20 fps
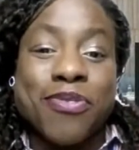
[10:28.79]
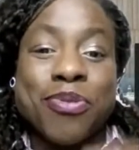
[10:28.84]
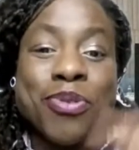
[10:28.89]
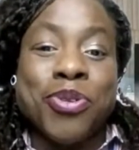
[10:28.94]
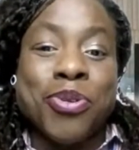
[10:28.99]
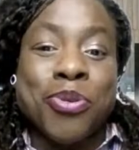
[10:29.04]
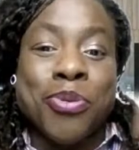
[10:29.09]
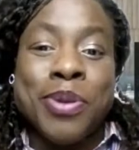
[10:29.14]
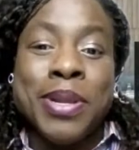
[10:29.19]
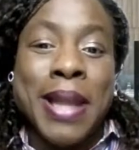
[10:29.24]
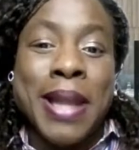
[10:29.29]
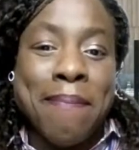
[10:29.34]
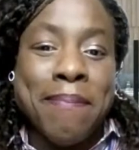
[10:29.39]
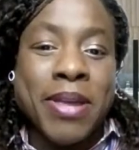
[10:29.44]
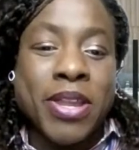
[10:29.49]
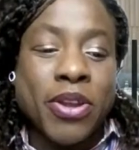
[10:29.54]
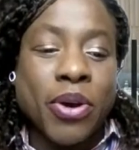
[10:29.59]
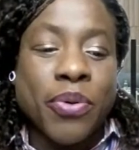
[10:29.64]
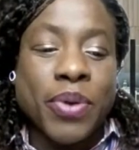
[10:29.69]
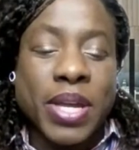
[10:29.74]
with you, let me
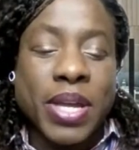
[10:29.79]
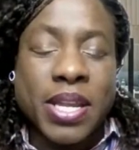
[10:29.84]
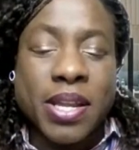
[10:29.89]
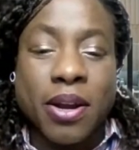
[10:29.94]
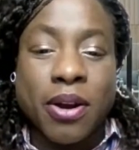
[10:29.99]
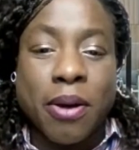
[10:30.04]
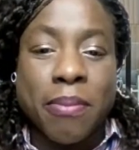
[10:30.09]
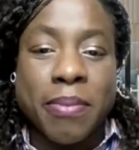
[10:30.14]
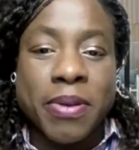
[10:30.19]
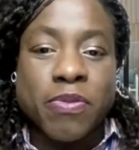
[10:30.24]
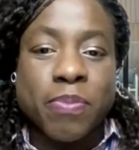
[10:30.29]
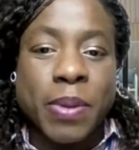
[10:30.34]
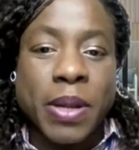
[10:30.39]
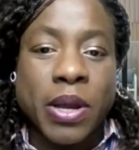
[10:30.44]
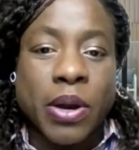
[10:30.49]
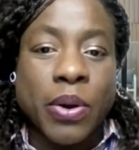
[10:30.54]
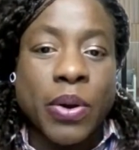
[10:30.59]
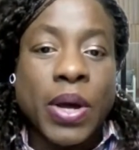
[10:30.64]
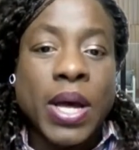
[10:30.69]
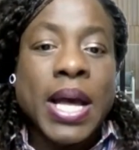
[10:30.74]
know in the comments
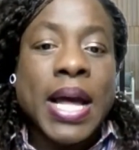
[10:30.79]
below.